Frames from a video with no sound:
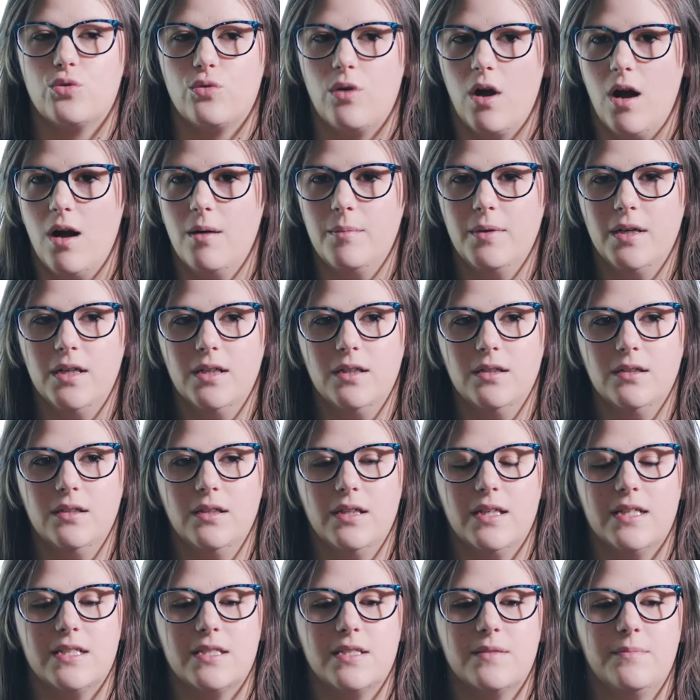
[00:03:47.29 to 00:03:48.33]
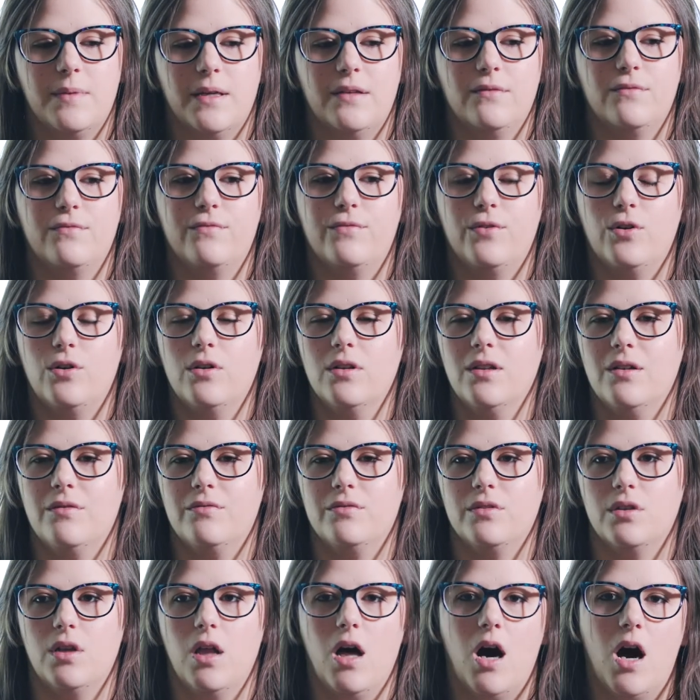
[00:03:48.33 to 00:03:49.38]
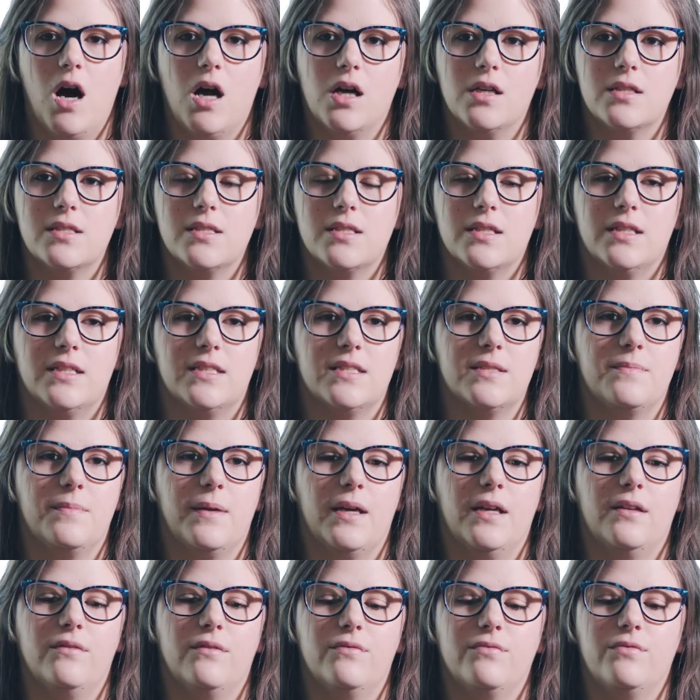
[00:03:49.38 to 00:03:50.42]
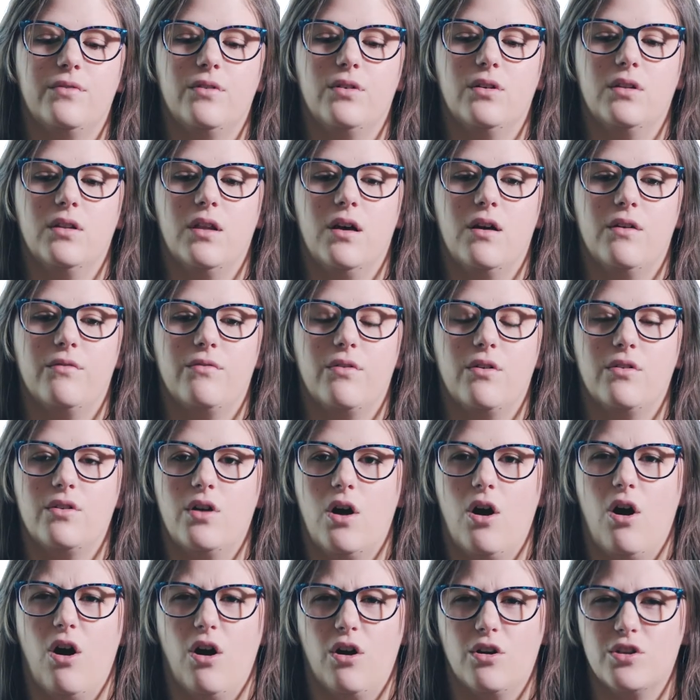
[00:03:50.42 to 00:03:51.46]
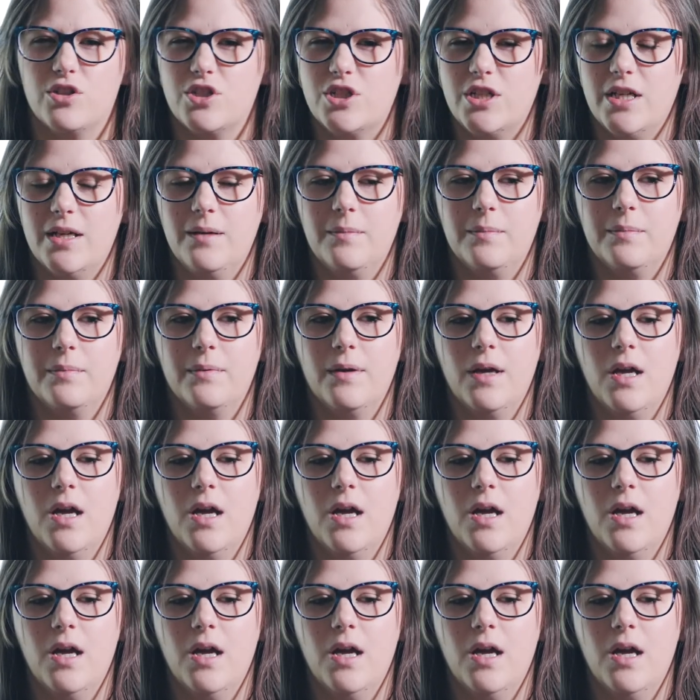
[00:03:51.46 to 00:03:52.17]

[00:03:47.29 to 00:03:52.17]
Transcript: trauma, it's been full of loss, it's been full of hardship,